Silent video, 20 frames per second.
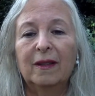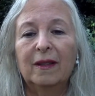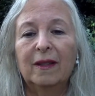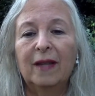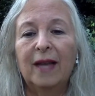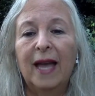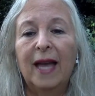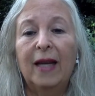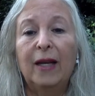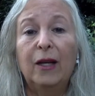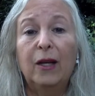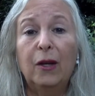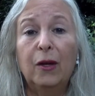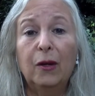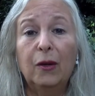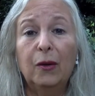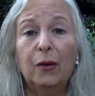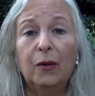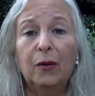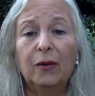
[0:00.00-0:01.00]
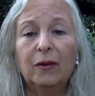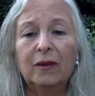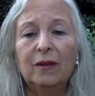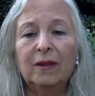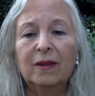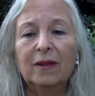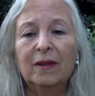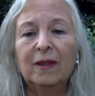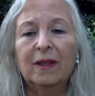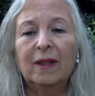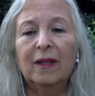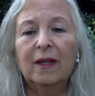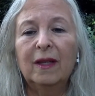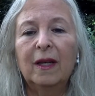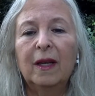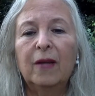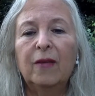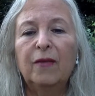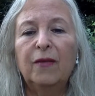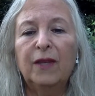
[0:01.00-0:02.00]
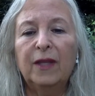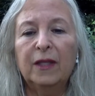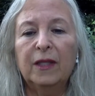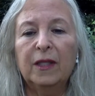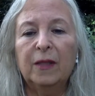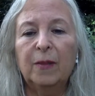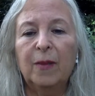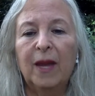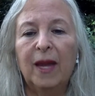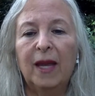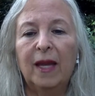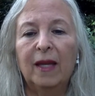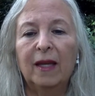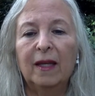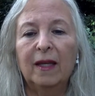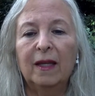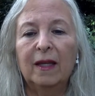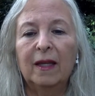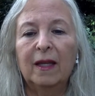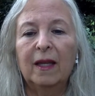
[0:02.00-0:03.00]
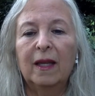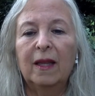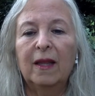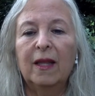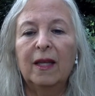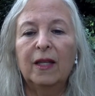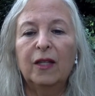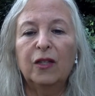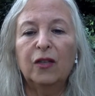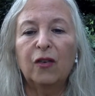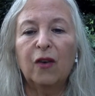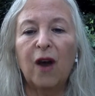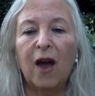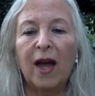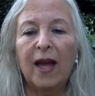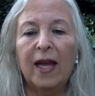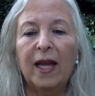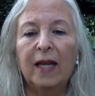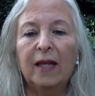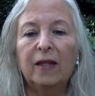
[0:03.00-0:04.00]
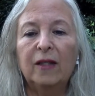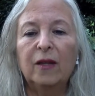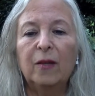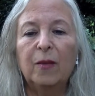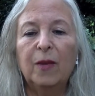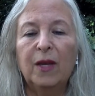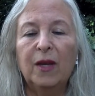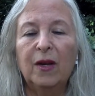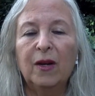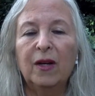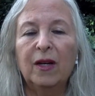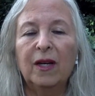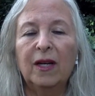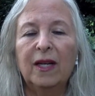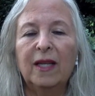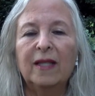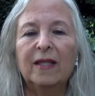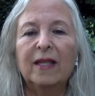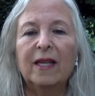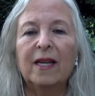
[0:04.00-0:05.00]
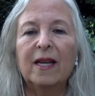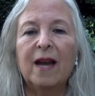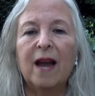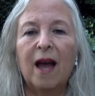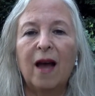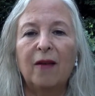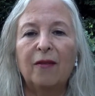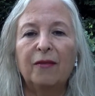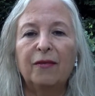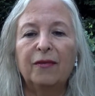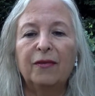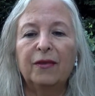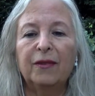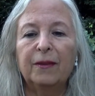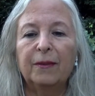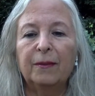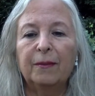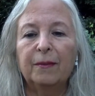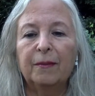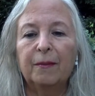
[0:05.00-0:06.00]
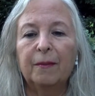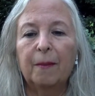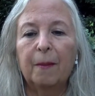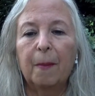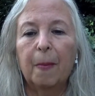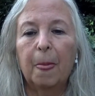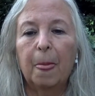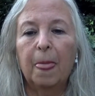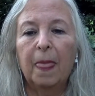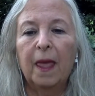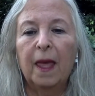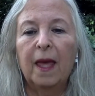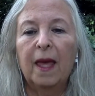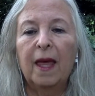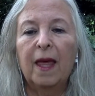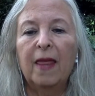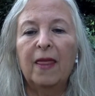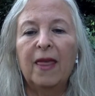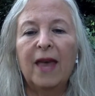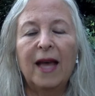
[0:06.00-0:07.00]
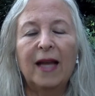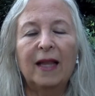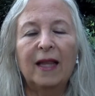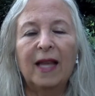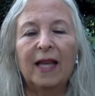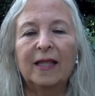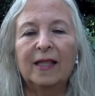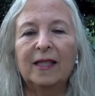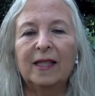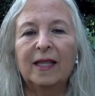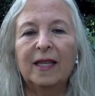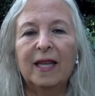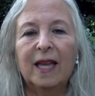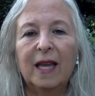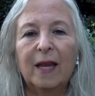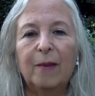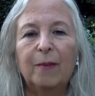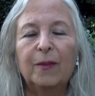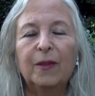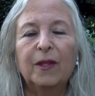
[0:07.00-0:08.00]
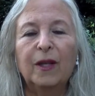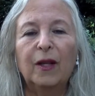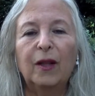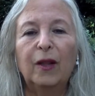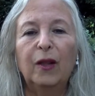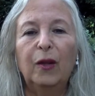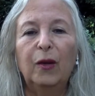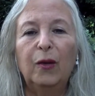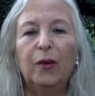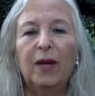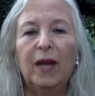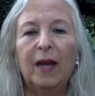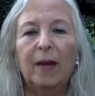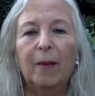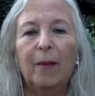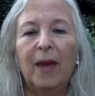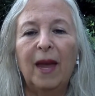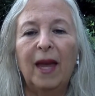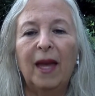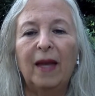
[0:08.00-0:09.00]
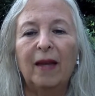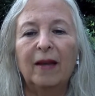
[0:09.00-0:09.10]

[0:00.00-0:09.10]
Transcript: And you convince me that trying to be good is enough. That lesson keeps eluding me.